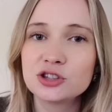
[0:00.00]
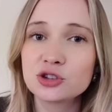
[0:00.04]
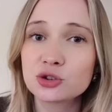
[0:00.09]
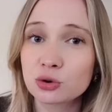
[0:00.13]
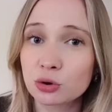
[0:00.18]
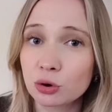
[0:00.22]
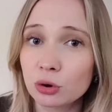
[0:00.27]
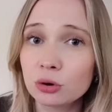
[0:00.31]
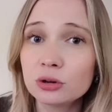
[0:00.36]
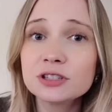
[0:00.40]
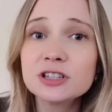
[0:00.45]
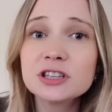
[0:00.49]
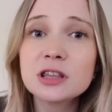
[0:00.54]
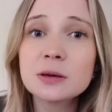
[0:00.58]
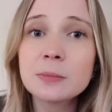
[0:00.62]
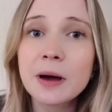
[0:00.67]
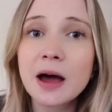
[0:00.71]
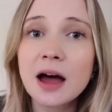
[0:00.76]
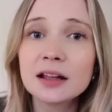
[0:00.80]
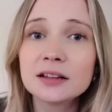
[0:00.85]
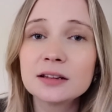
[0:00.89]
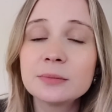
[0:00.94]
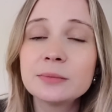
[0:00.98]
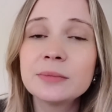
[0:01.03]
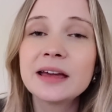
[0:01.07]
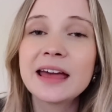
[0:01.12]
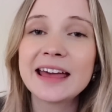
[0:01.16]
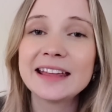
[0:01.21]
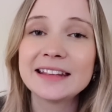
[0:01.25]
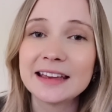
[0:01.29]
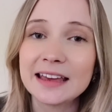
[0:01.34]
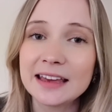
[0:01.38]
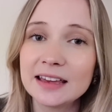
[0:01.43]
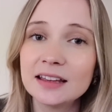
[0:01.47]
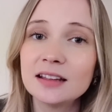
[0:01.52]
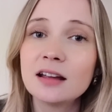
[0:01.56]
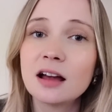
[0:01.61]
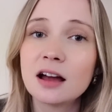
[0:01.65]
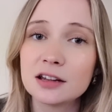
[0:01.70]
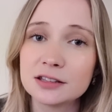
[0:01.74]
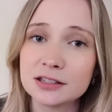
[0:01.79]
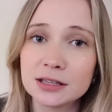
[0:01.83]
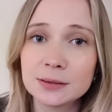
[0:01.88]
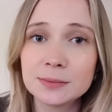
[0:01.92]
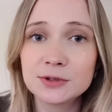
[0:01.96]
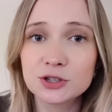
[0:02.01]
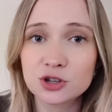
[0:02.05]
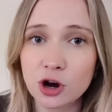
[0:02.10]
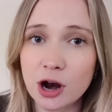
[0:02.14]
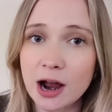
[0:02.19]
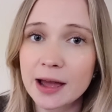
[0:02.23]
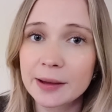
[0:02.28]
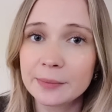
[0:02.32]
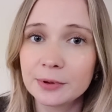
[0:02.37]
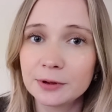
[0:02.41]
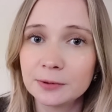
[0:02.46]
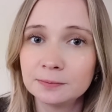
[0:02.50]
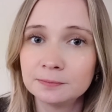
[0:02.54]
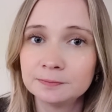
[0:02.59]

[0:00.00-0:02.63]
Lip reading: scroll to the bottom and hit unsubscribe.